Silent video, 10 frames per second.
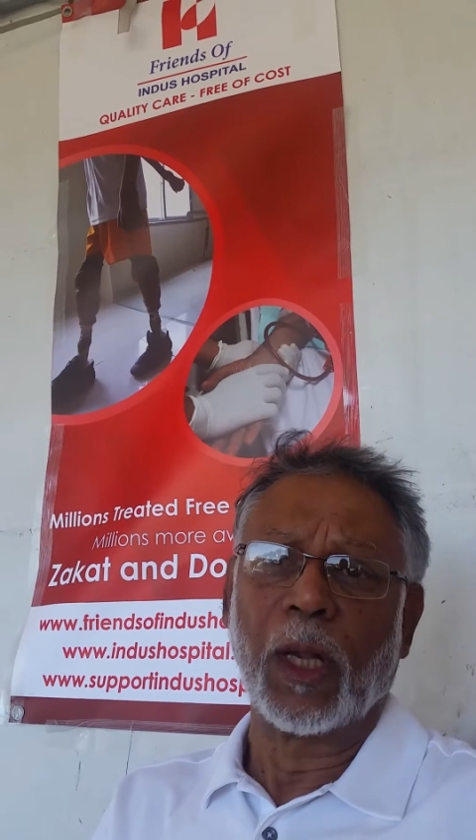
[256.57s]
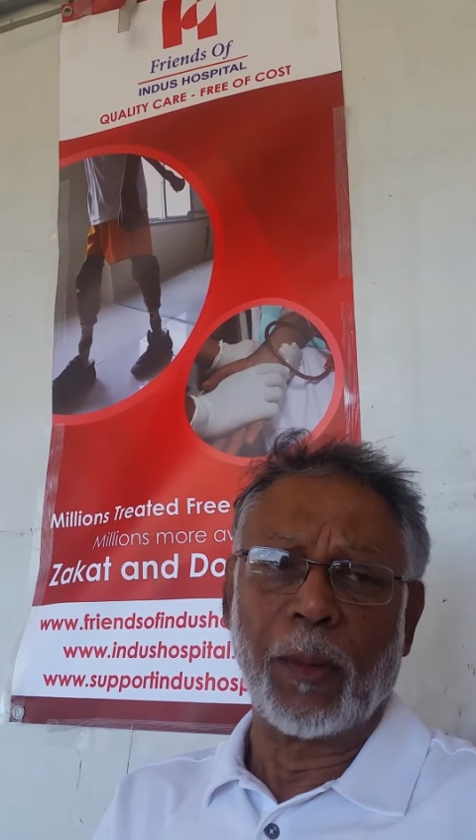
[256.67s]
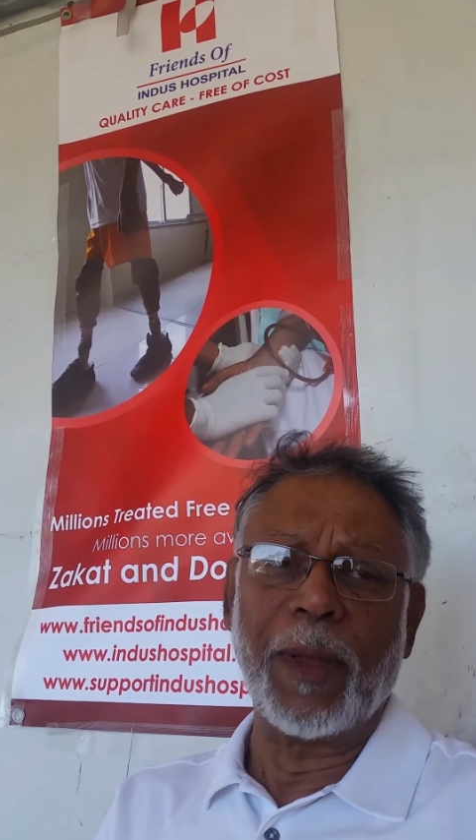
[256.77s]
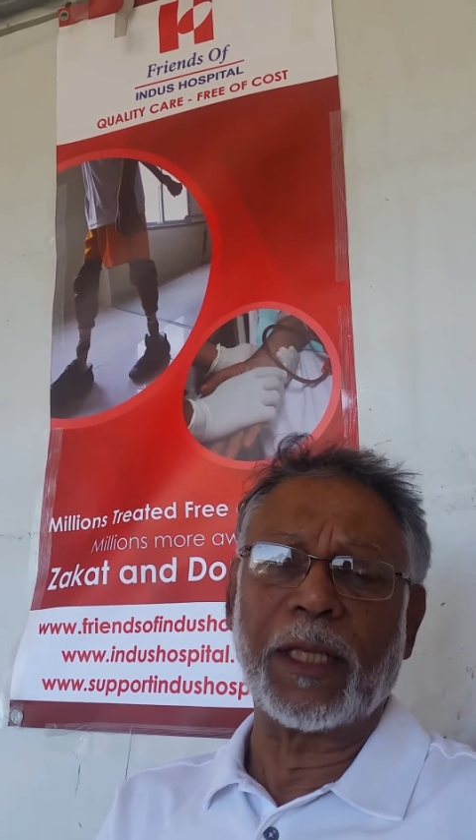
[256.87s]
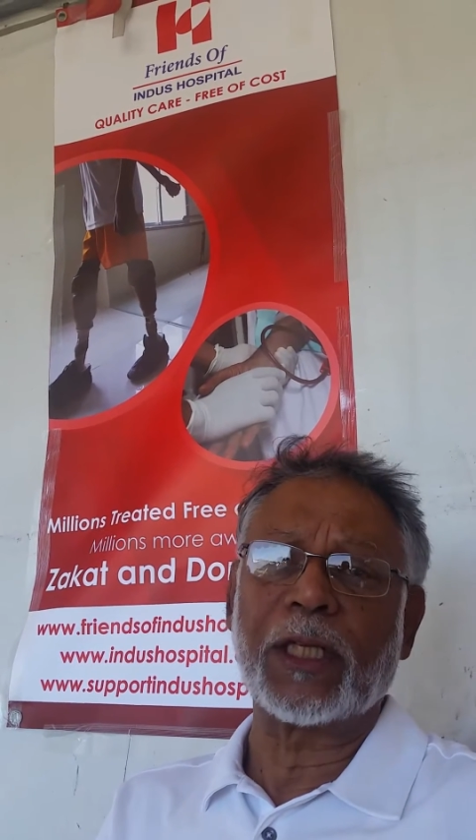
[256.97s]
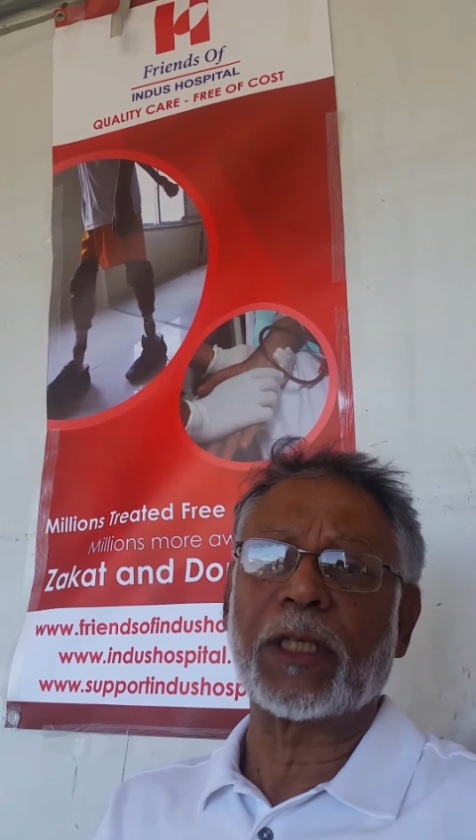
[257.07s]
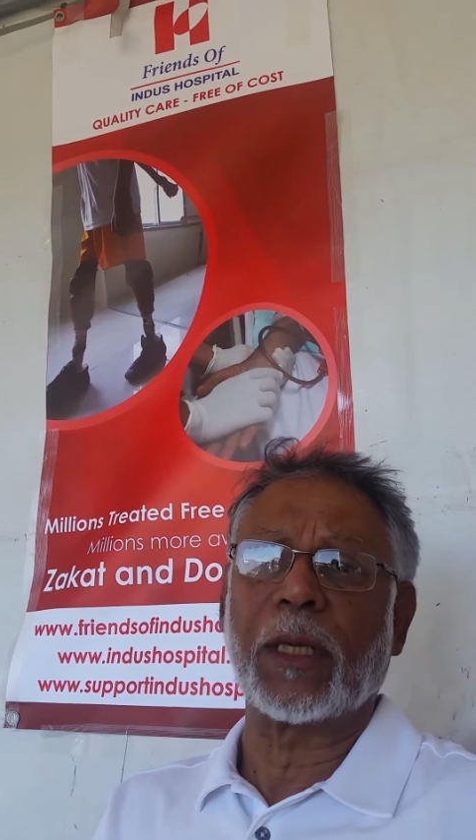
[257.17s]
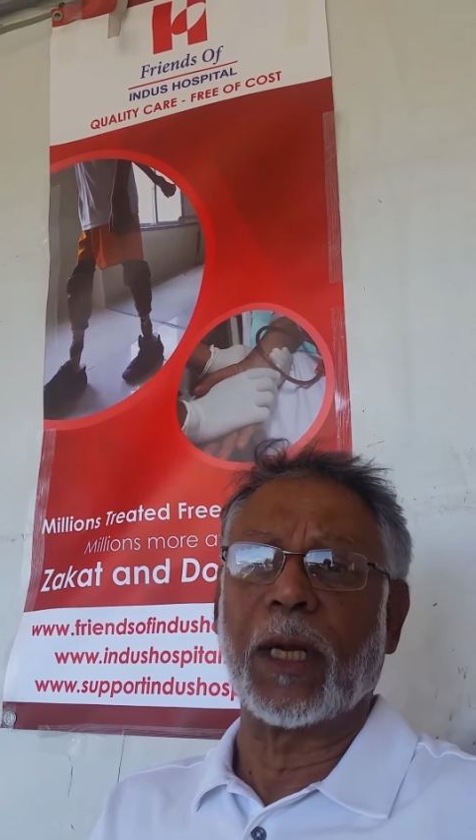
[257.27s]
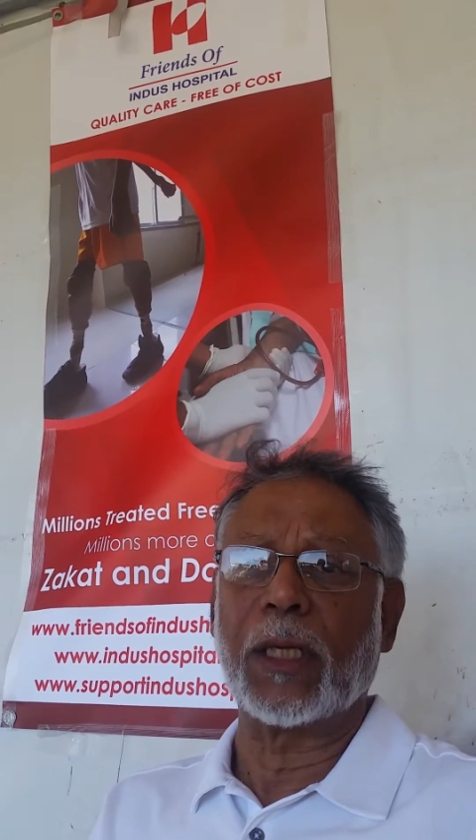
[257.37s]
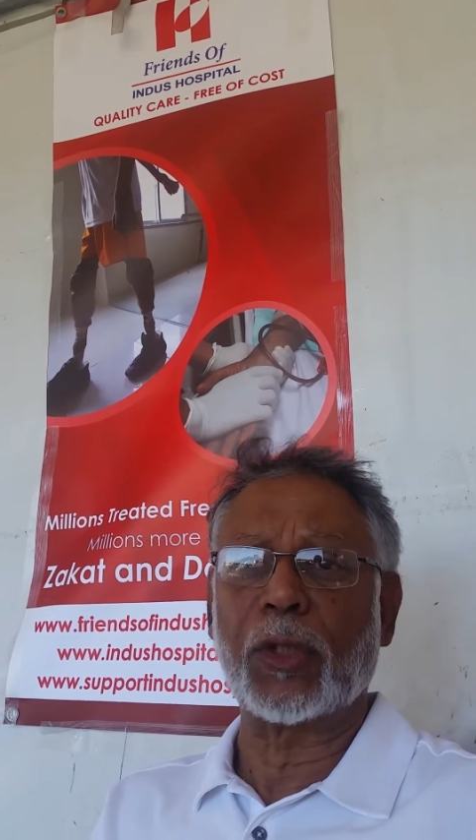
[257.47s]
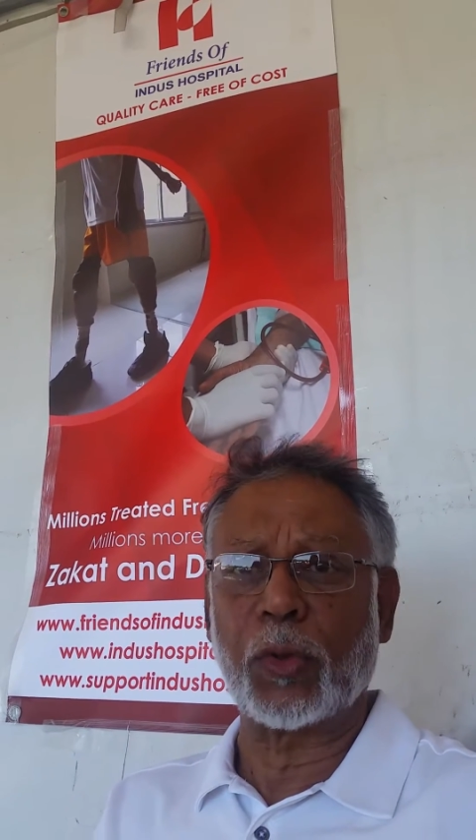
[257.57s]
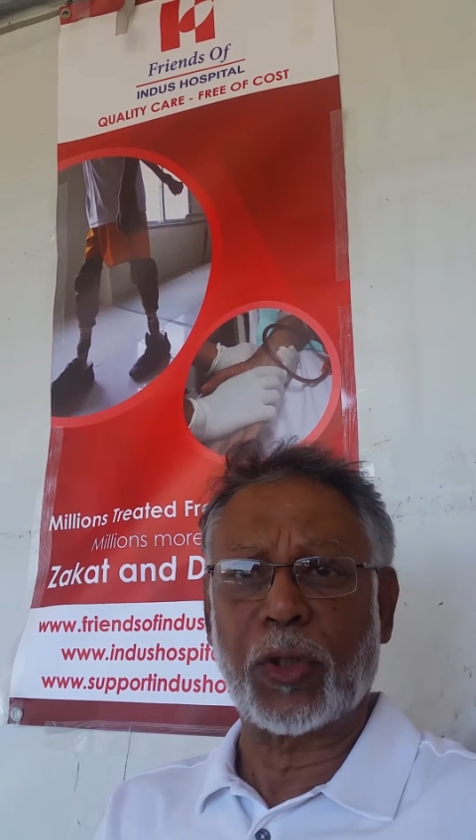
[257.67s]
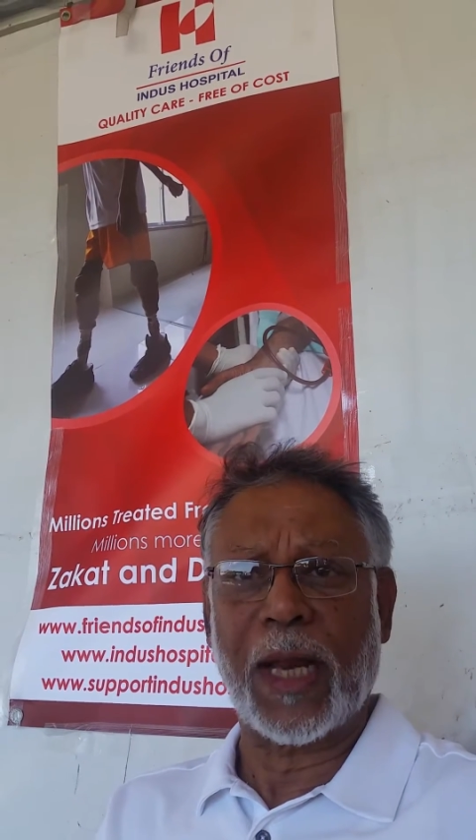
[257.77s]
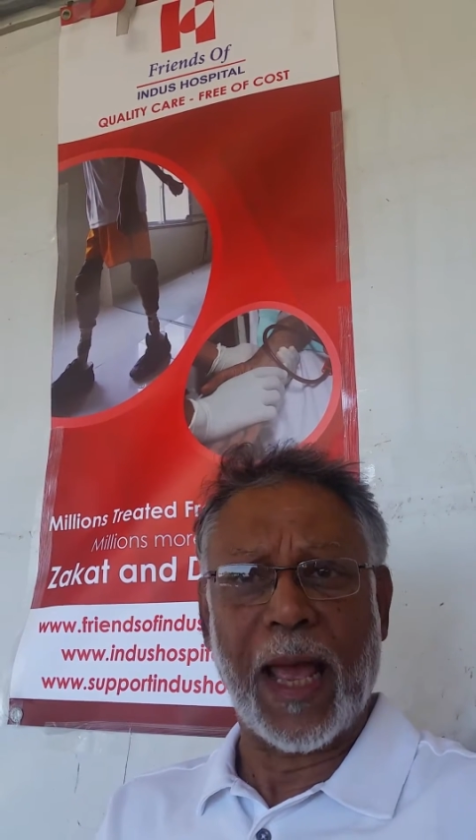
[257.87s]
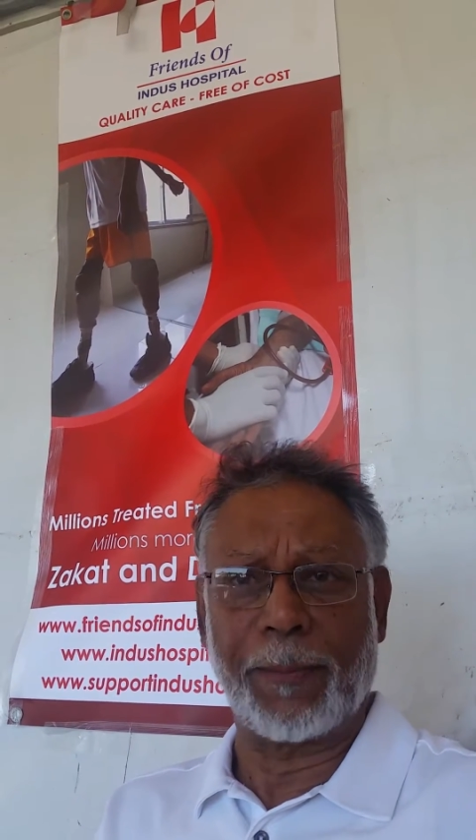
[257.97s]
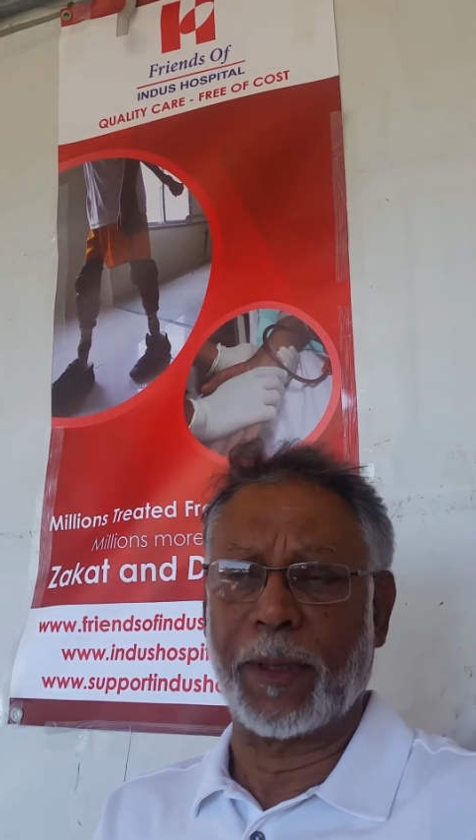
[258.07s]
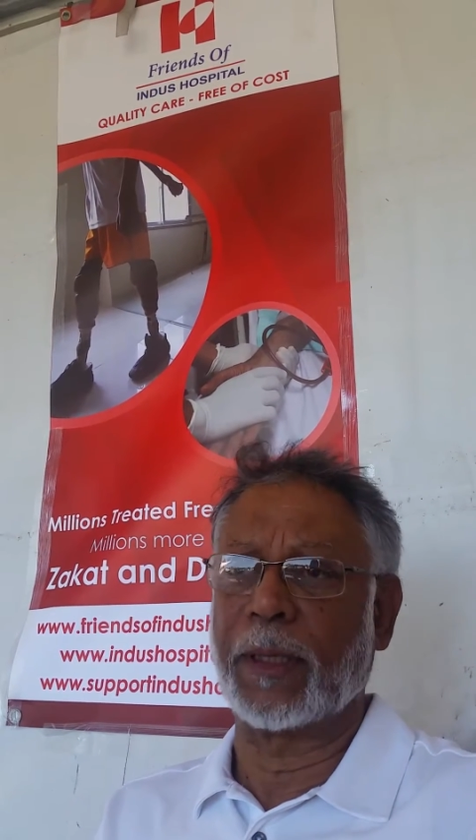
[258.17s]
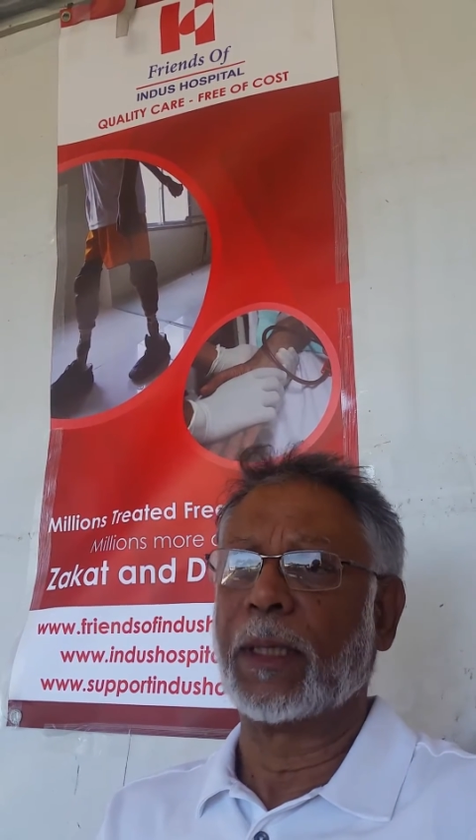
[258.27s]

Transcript: make this institution happen.